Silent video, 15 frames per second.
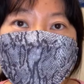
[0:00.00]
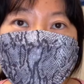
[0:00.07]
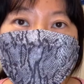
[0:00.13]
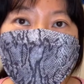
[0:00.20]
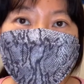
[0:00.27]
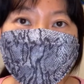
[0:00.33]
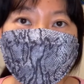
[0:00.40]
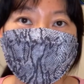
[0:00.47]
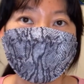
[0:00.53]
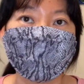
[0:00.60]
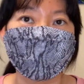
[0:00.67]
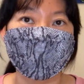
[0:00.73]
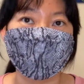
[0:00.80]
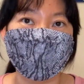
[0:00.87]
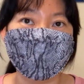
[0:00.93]
Also,
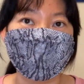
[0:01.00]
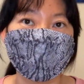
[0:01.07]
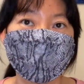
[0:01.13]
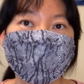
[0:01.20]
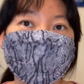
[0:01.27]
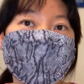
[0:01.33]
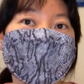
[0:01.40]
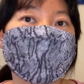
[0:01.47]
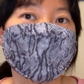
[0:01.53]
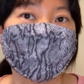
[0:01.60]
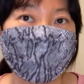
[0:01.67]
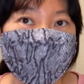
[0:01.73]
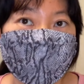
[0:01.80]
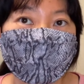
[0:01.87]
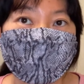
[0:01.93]
rotation is the
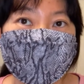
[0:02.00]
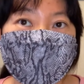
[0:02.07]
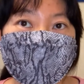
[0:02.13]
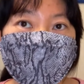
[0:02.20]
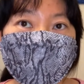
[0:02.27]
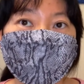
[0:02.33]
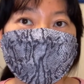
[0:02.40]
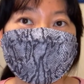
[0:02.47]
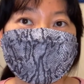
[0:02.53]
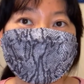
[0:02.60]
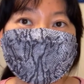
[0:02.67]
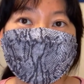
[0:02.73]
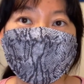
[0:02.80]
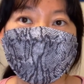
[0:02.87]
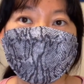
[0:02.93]
main reason why I
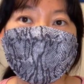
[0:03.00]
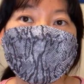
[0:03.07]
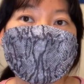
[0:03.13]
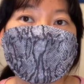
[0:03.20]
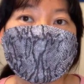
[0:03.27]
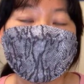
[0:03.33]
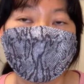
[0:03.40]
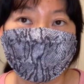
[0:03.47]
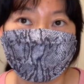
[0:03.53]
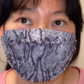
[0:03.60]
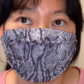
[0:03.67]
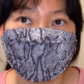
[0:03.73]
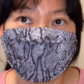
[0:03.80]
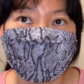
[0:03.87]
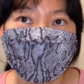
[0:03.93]
chose this
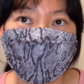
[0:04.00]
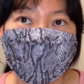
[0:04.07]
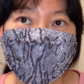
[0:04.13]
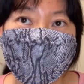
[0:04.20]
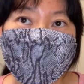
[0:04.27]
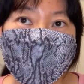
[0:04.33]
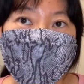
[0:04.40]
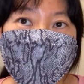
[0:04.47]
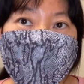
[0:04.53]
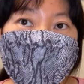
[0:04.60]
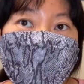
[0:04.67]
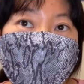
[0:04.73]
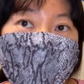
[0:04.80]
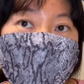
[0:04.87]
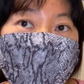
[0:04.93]
squeegee.
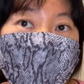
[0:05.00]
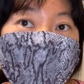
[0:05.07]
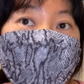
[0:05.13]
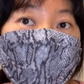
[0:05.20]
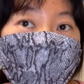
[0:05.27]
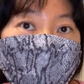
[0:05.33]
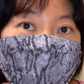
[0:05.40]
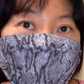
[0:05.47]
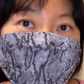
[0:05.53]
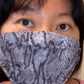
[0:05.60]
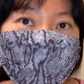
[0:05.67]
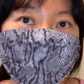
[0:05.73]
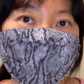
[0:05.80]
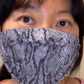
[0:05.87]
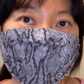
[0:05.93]
It works
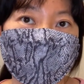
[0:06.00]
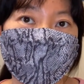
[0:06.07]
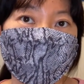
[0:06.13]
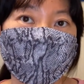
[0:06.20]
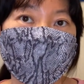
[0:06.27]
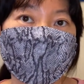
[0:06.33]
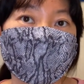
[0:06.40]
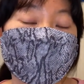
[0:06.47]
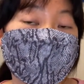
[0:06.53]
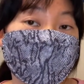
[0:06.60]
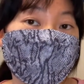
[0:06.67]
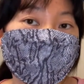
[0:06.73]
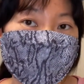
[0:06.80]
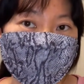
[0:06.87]
well while sweeping